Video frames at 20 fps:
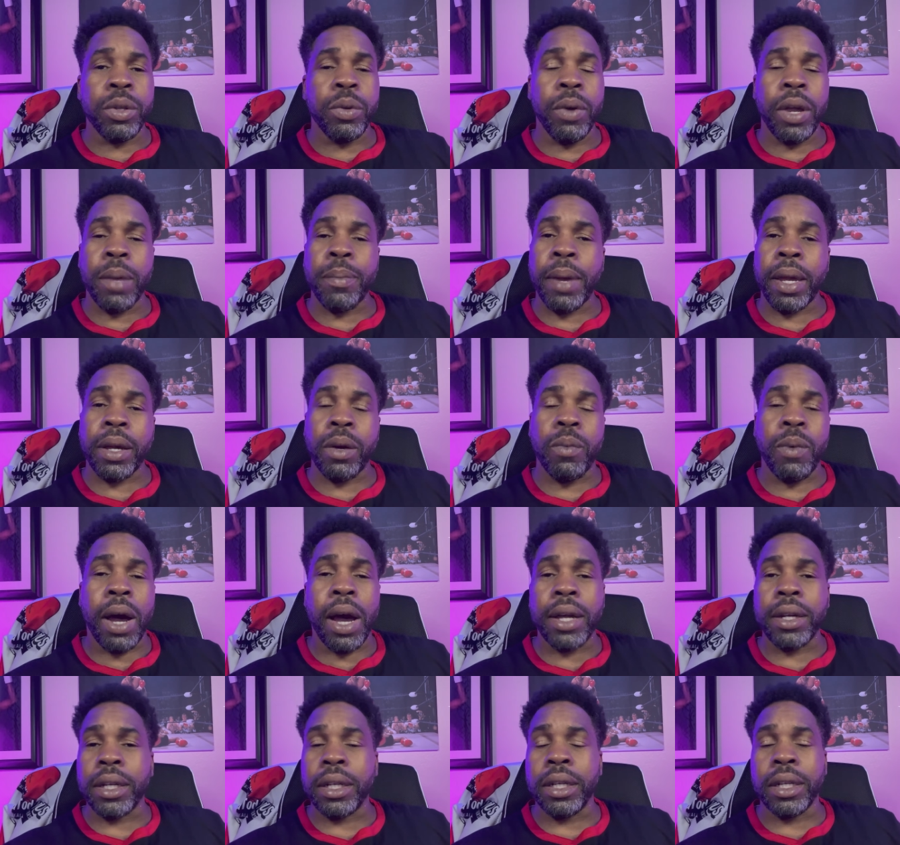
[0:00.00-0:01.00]
you ain't making
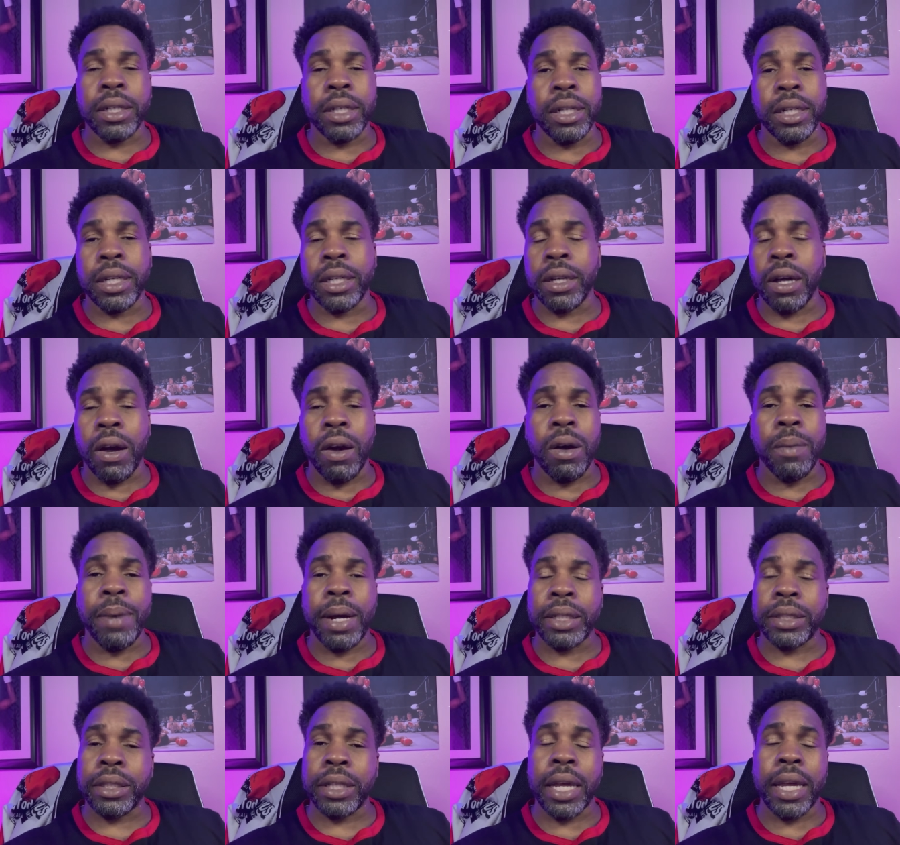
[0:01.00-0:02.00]
Wilder look good at all
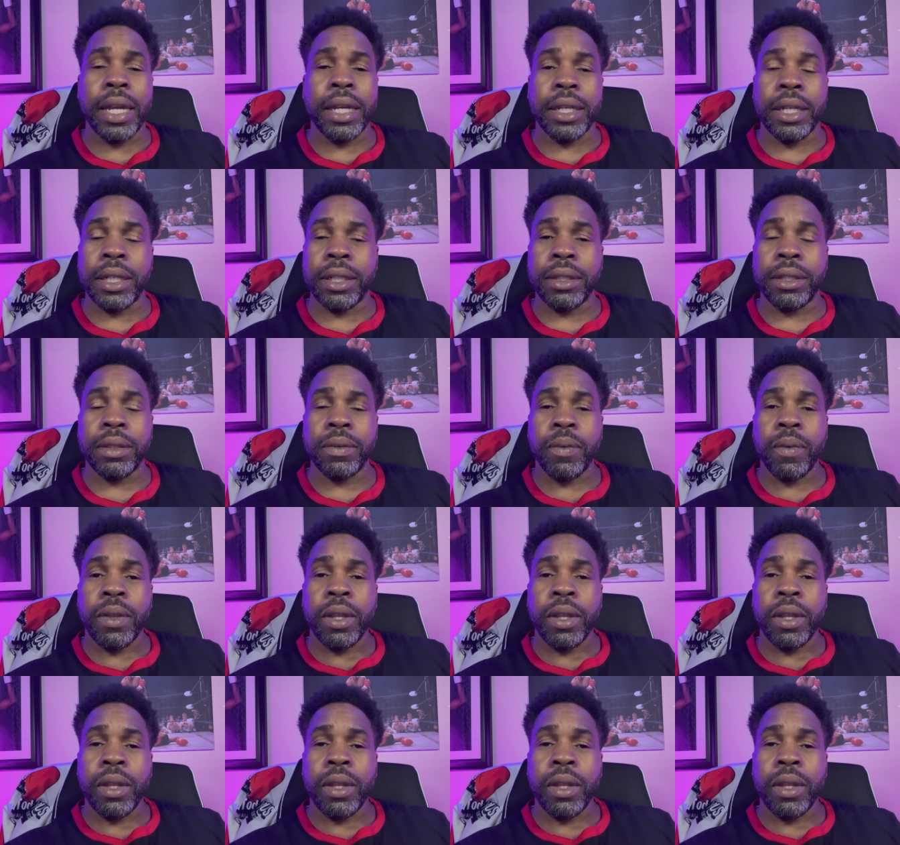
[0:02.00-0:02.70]
by saying this.